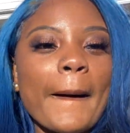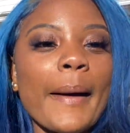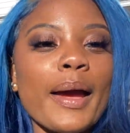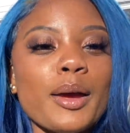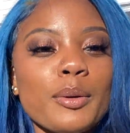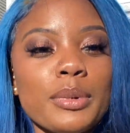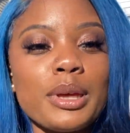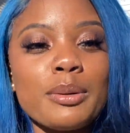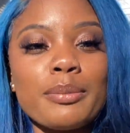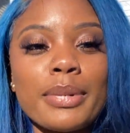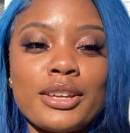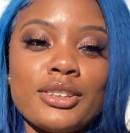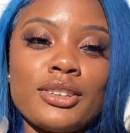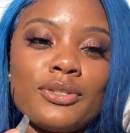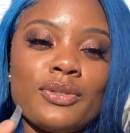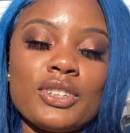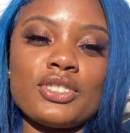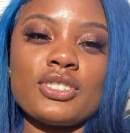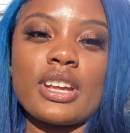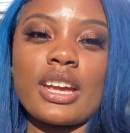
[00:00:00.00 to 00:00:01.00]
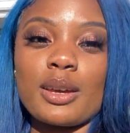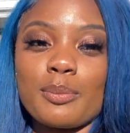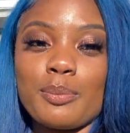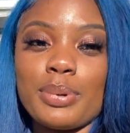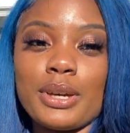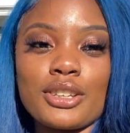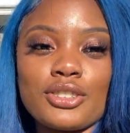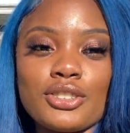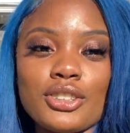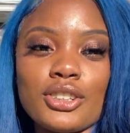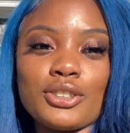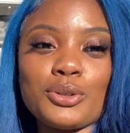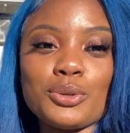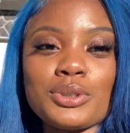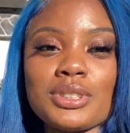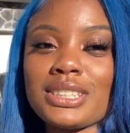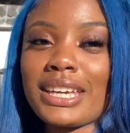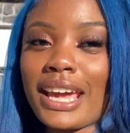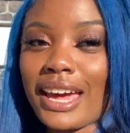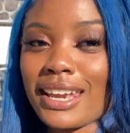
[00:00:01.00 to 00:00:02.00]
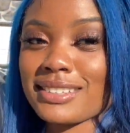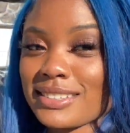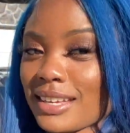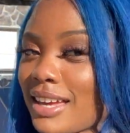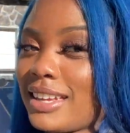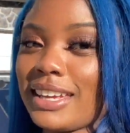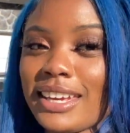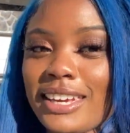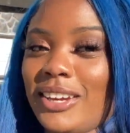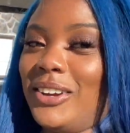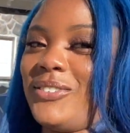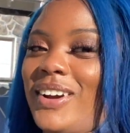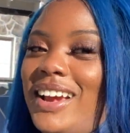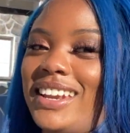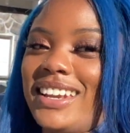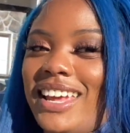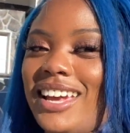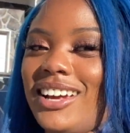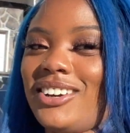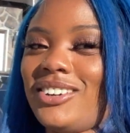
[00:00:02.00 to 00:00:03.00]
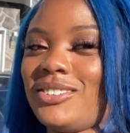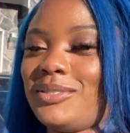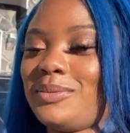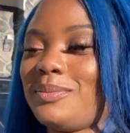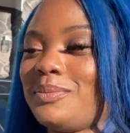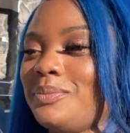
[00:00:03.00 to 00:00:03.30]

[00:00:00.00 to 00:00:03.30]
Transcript: Me and Bae just finished taking pictures. You see how the sun hitting right now.